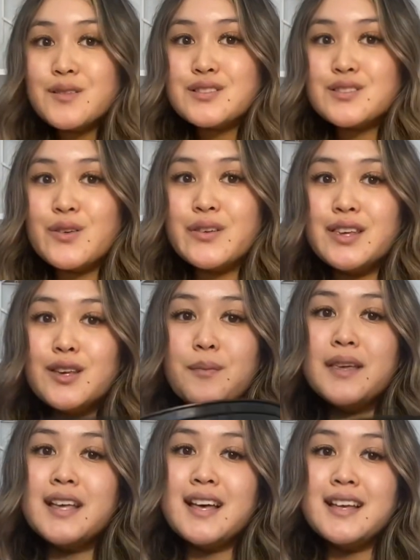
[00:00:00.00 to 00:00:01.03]
was so cute
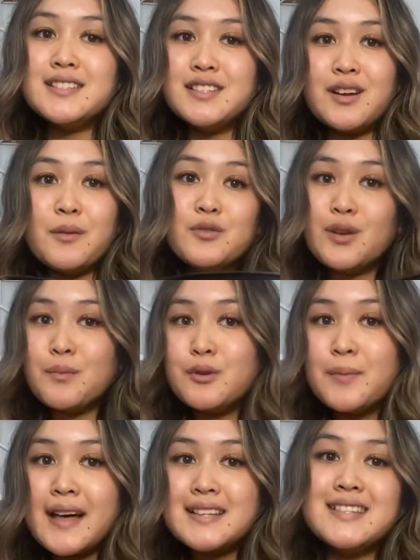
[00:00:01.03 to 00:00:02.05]
because, you know, I'm doing a boo
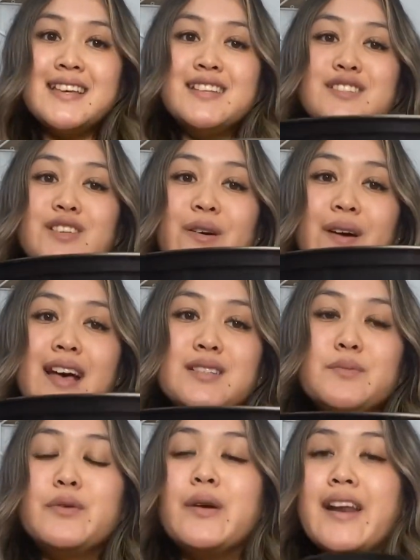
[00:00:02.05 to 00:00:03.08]
basket, so it has
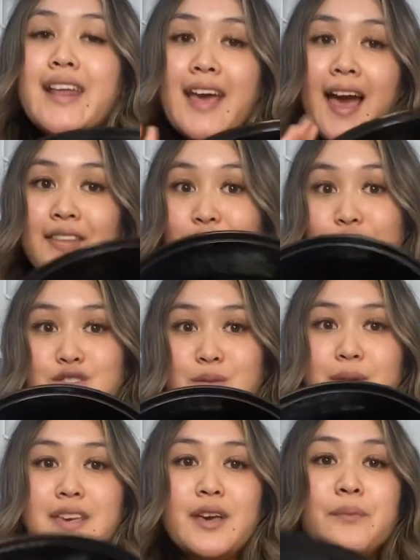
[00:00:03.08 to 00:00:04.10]
boo on it. I thought that was
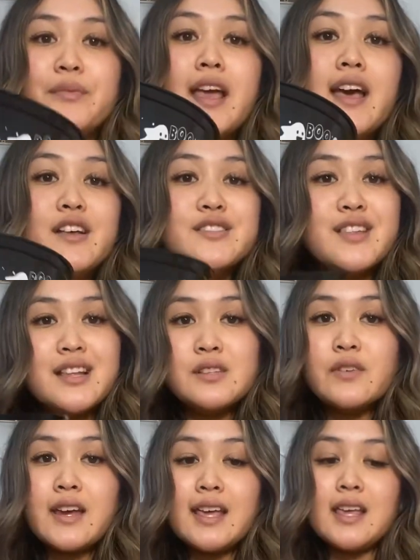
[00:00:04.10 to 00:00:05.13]
super cute. So that's
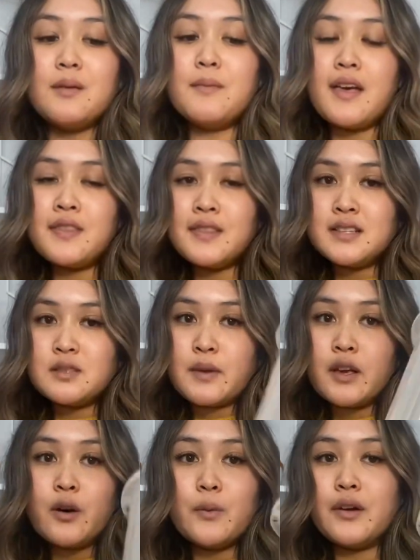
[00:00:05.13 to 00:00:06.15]
for him, and then this is my
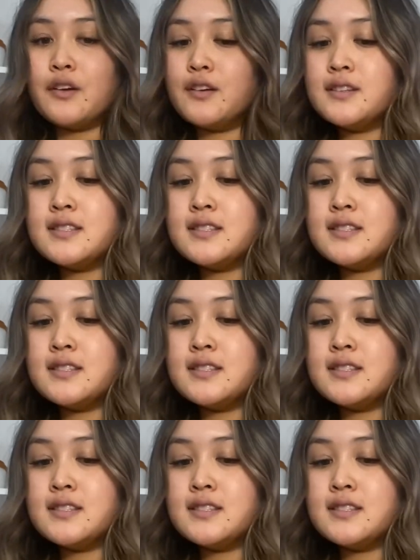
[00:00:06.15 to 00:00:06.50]
coworker's.